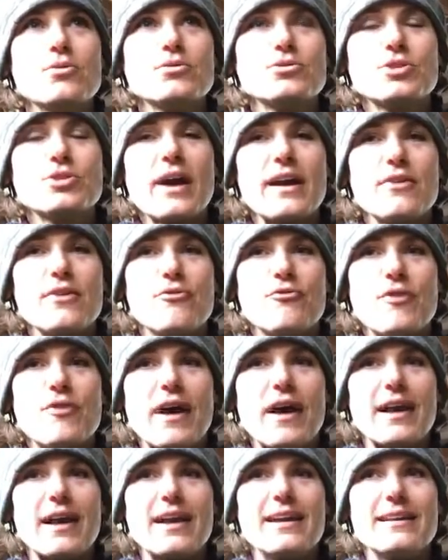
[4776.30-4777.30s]
try to
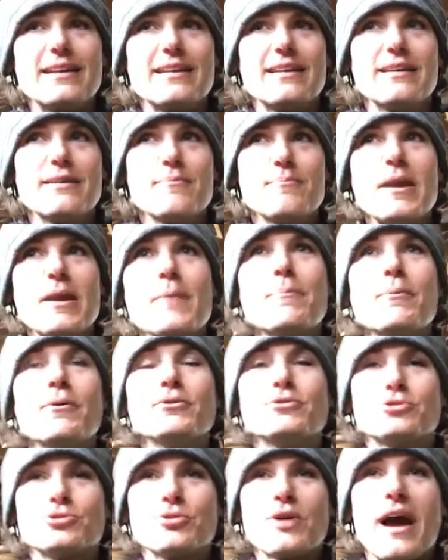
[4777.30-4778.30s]
find,
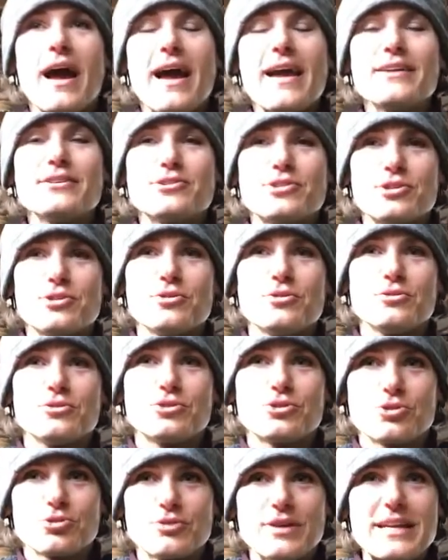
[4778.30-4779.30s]
people try to
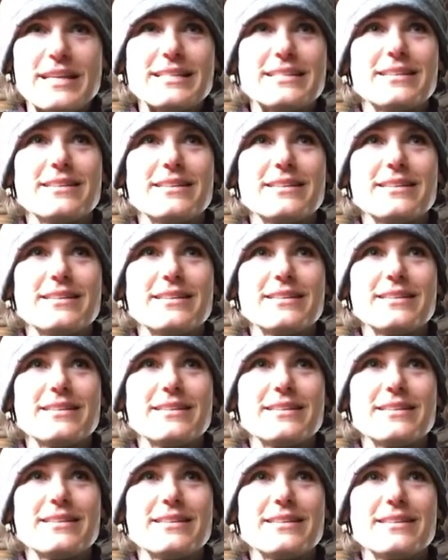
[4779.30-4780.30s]
treat the
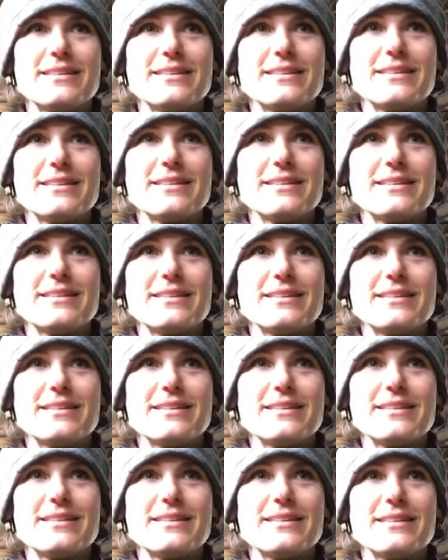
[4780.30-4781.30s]
symptom and not the
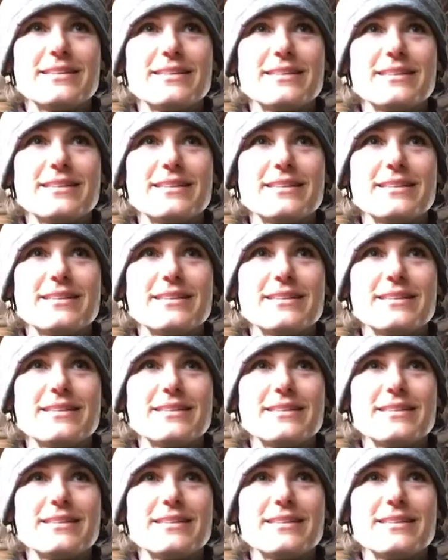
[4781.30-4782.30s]
disease. The
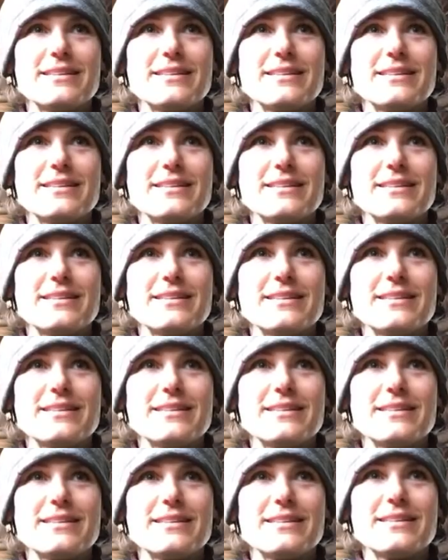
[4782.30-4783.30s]
disease is this horse is
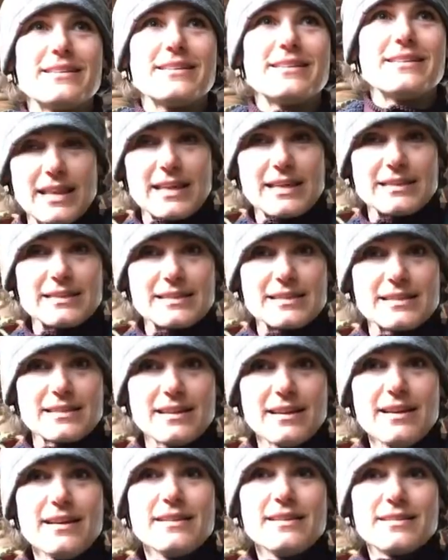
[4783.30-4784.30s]
bracy and
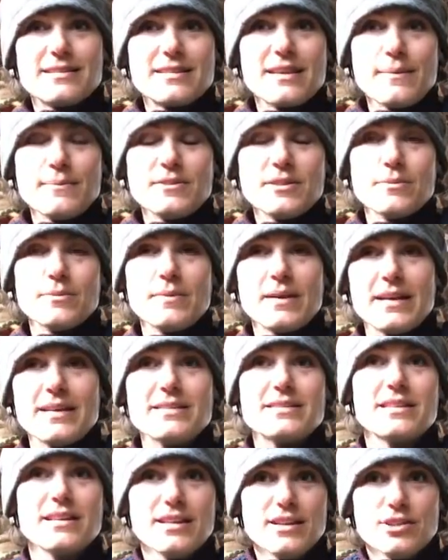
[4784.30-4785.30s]
leans. The symptom
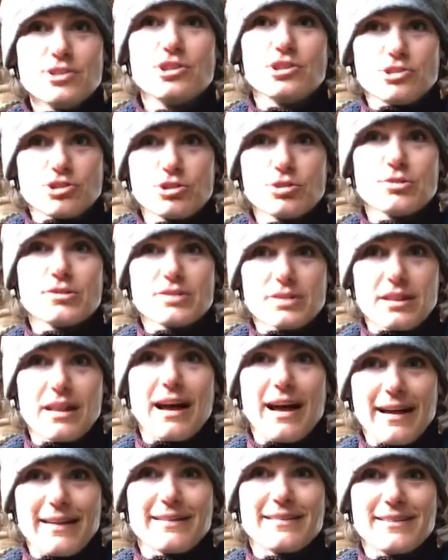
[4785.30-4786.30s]
is she chews a
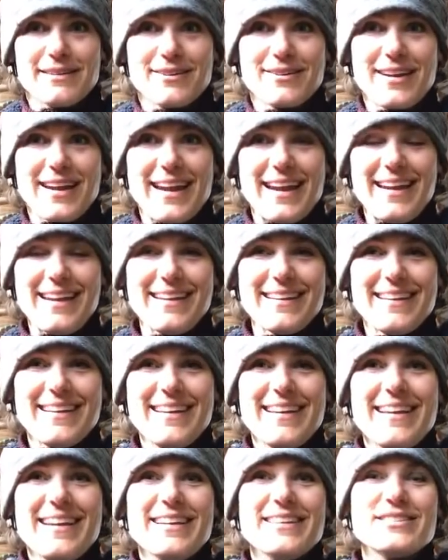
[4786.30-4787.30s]
lot, okay?
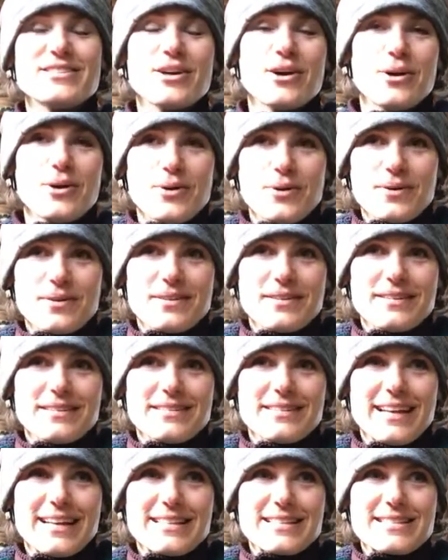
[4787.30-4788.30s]
So
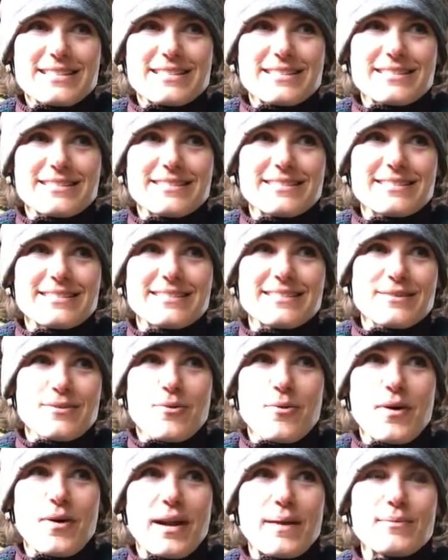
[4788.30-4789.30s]
that's
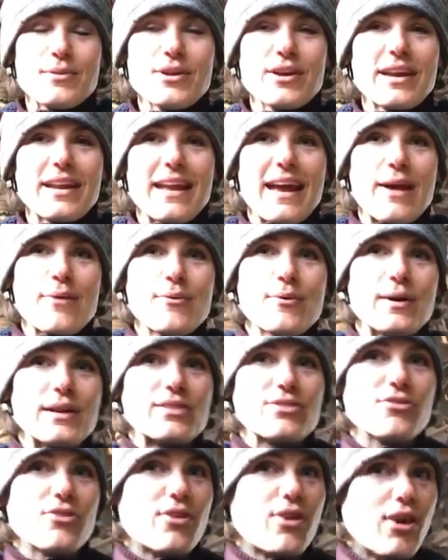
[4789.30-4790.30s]
what I'm looking at.
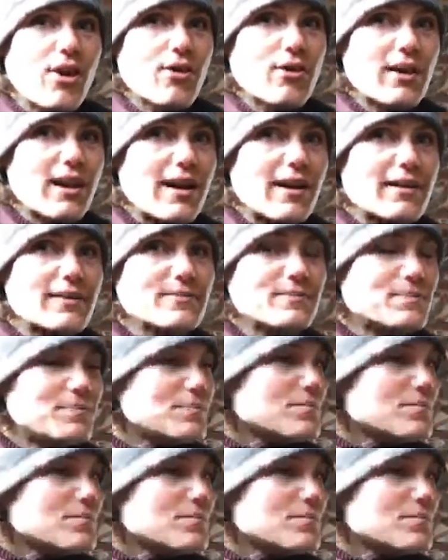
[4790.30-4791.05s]
With Nona,